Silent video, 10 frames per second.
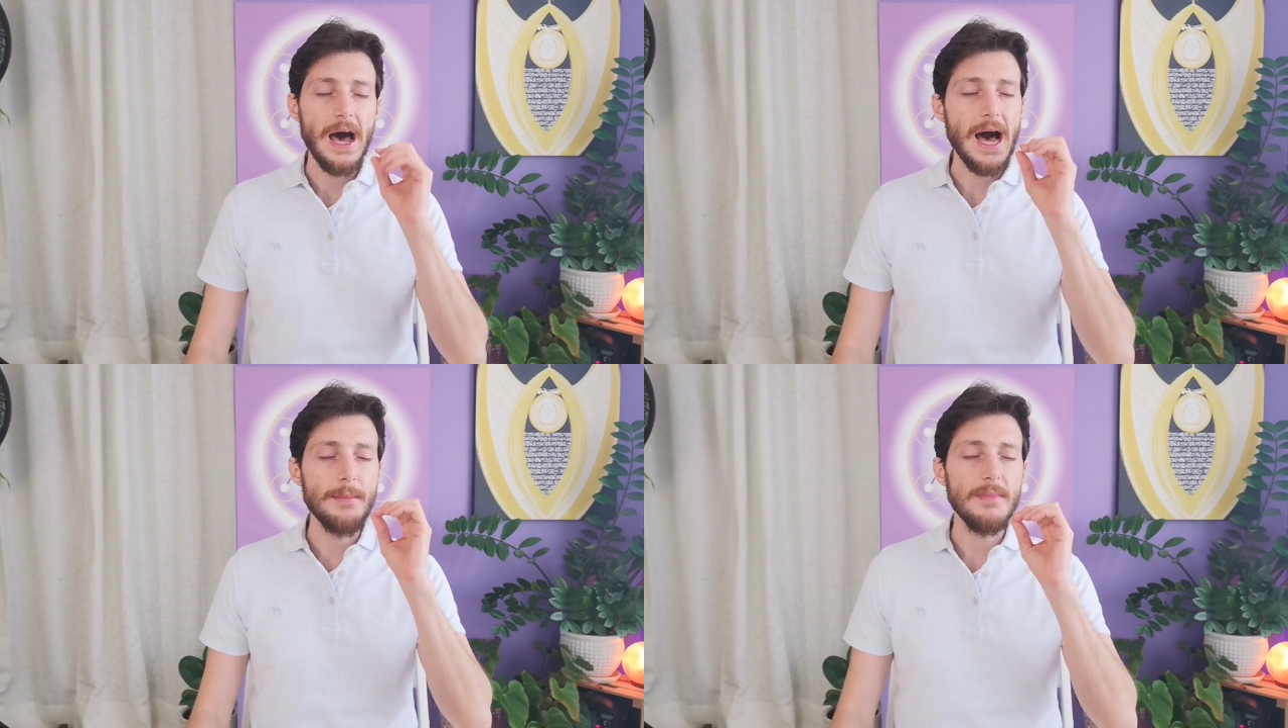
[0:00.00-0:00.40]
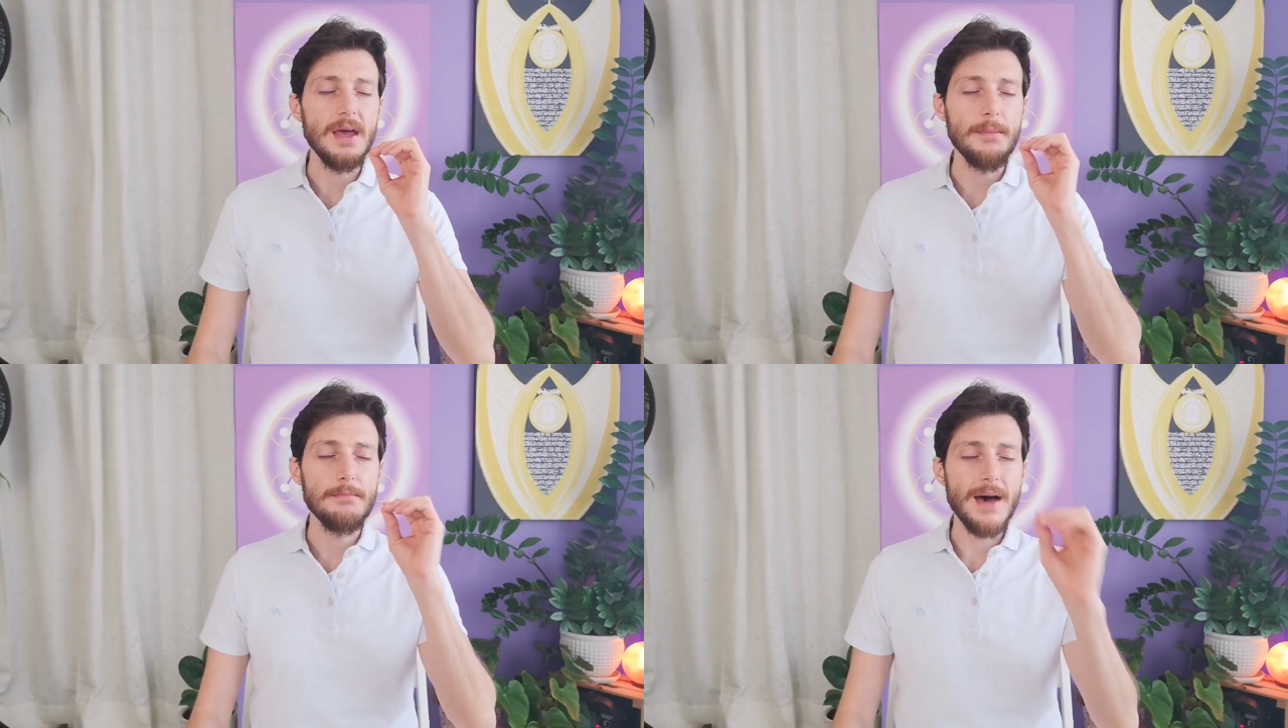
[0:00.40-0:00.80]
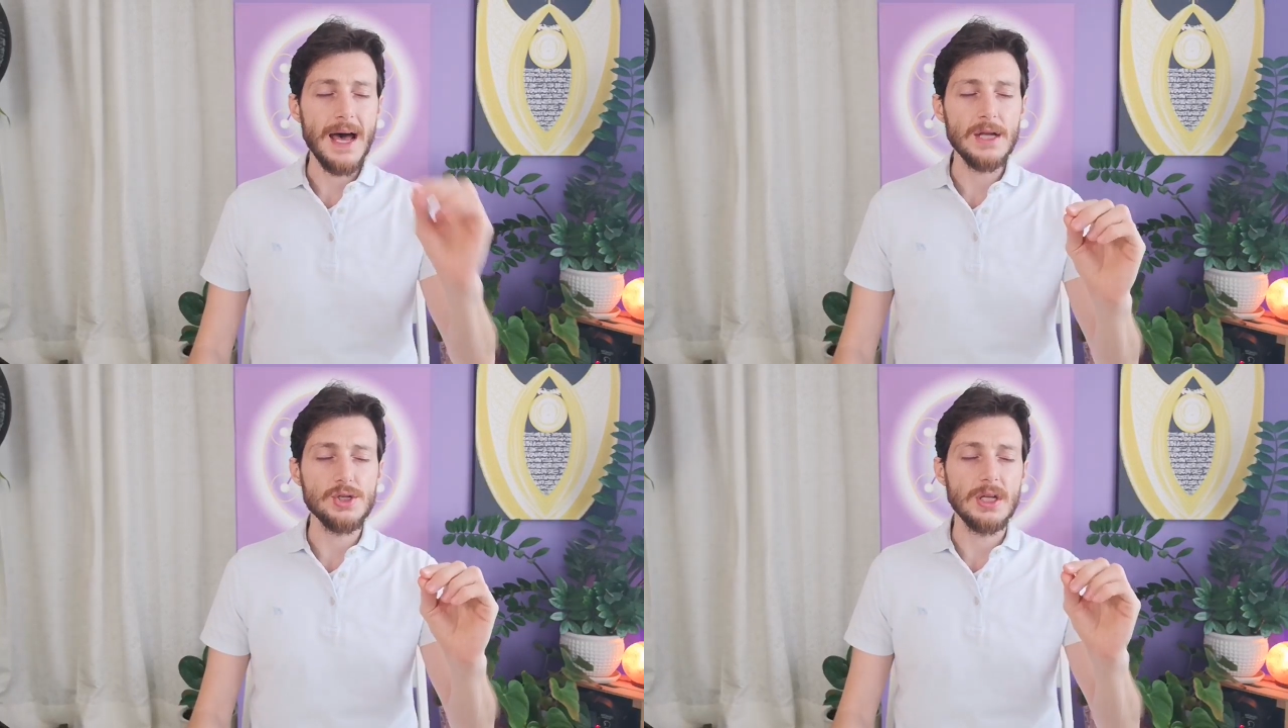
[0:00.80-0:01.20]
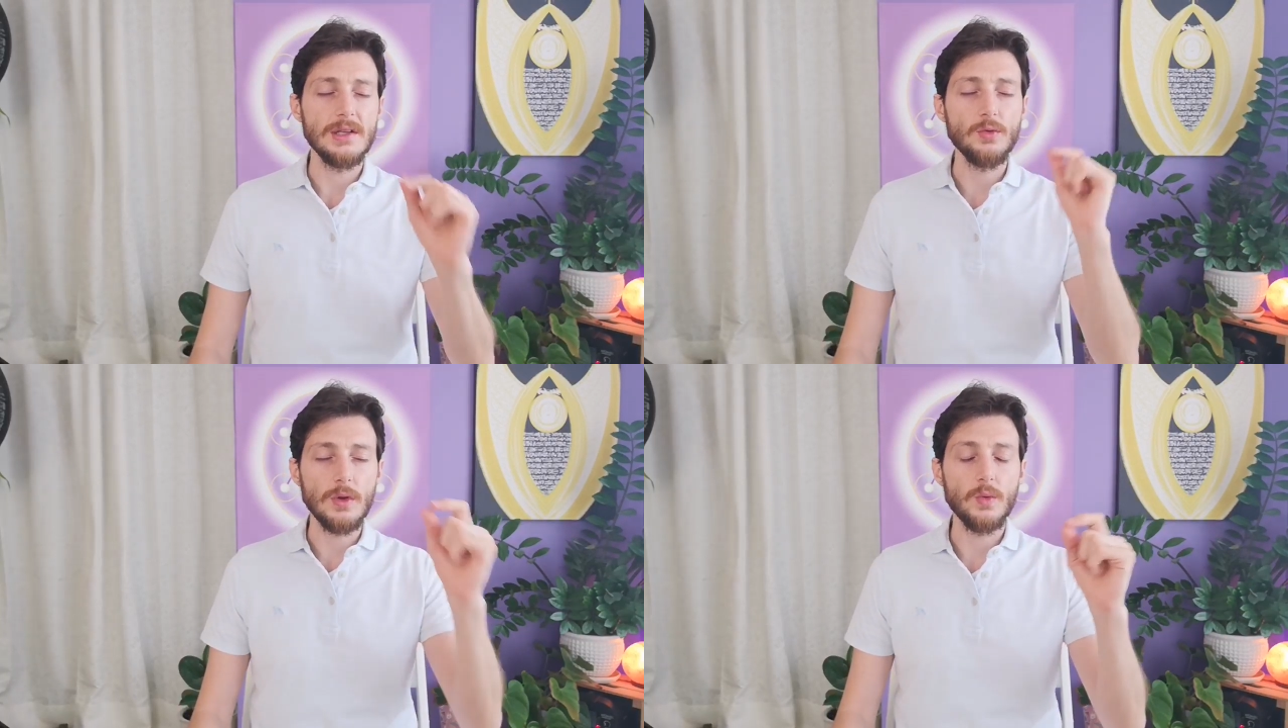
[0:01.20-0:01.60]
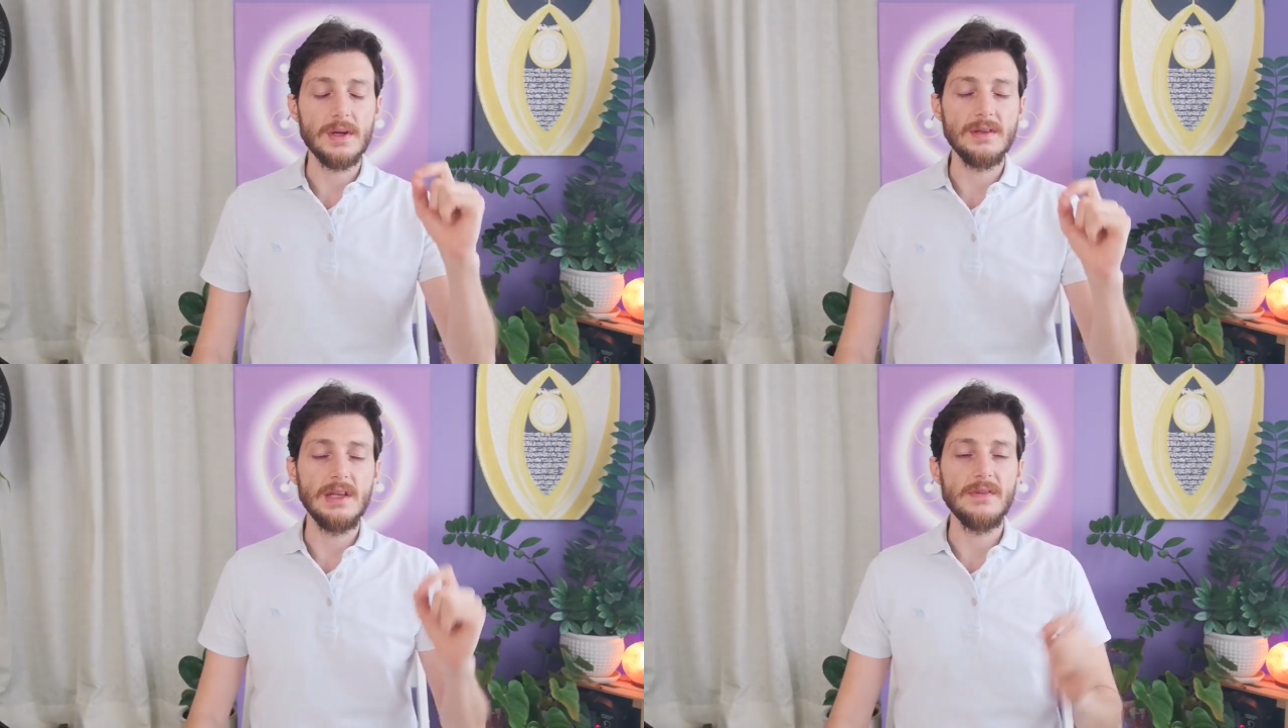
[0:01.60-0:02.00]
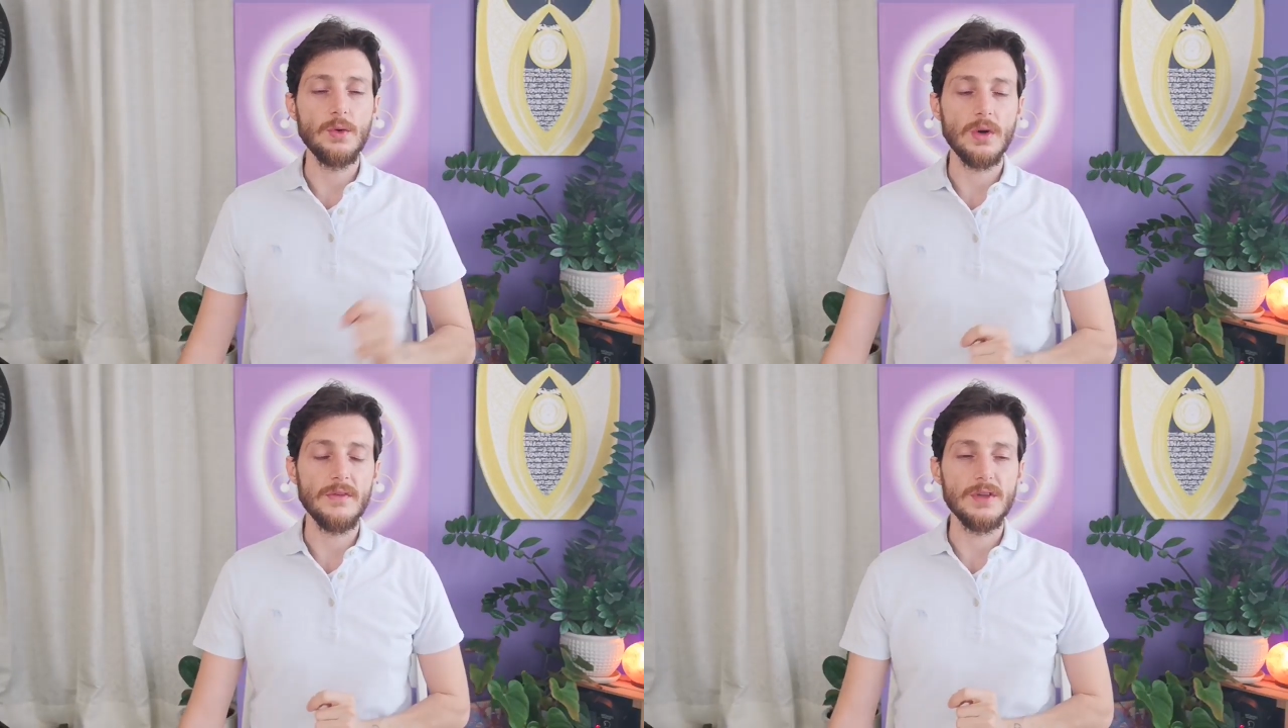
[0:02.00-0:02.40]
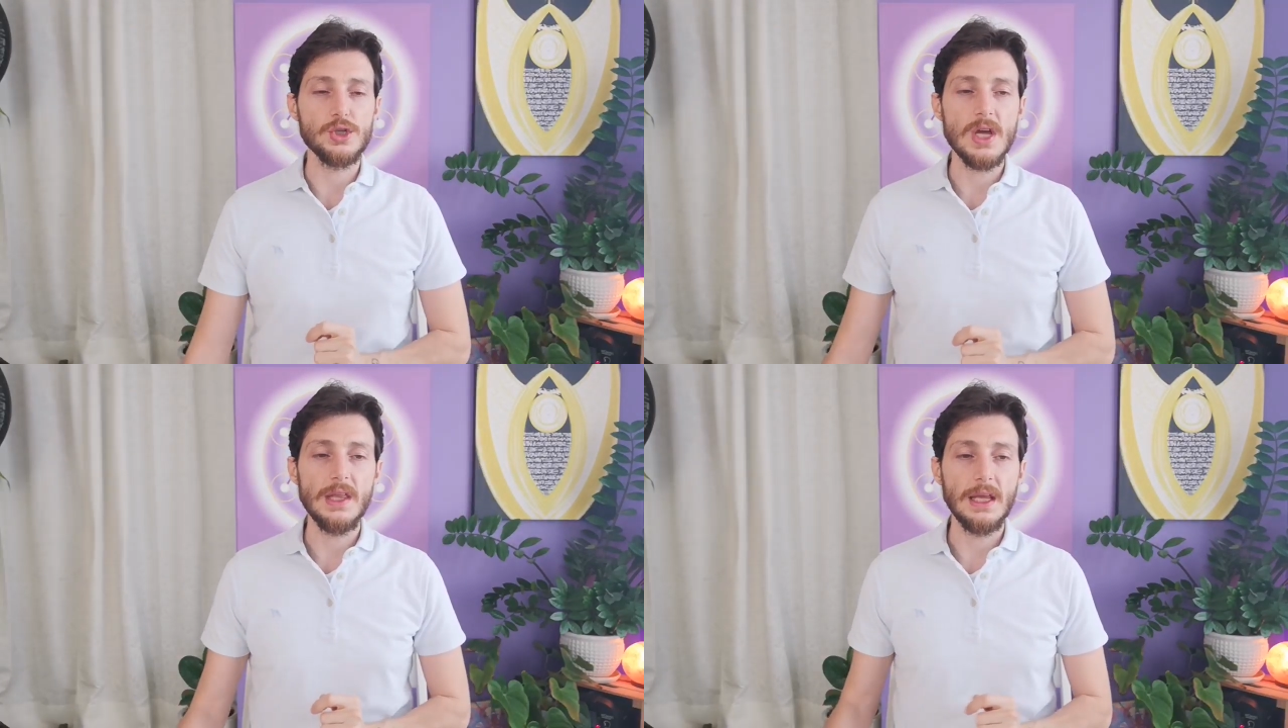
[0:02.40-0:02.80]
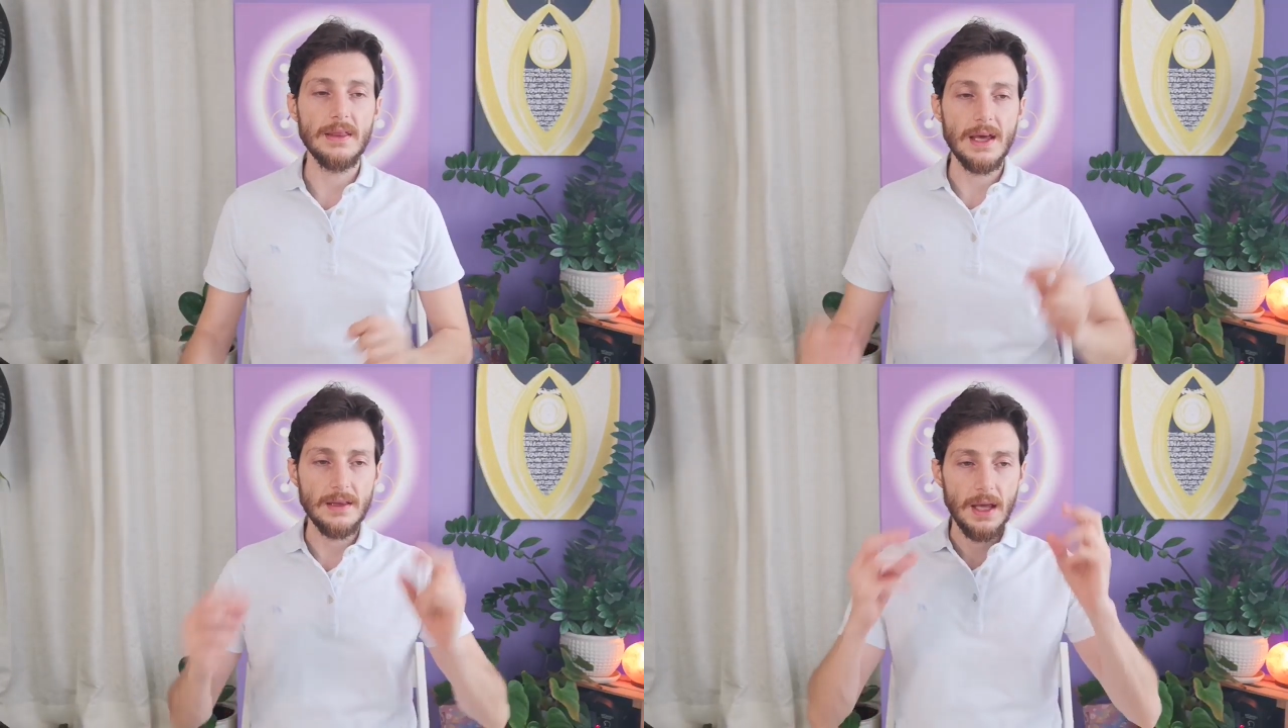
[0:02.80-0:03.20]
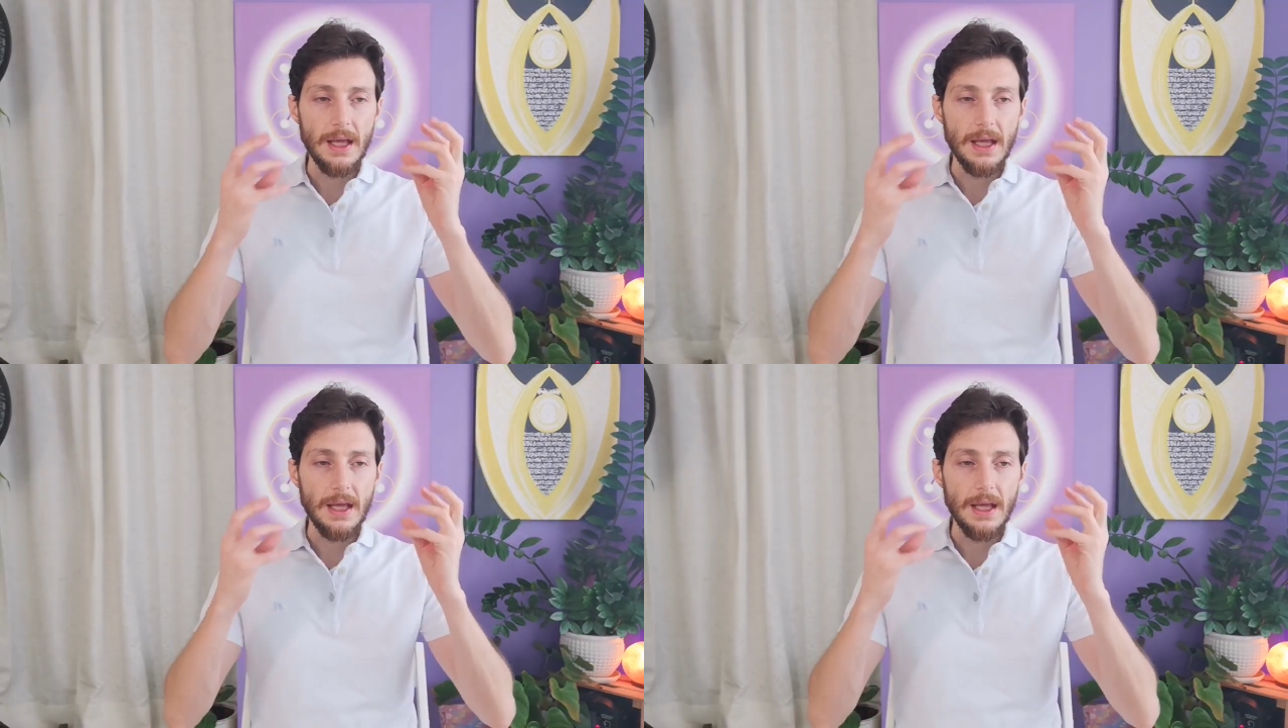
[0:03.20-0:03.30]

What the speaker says: I'm imagining, this is what we receive in one of the channeling, that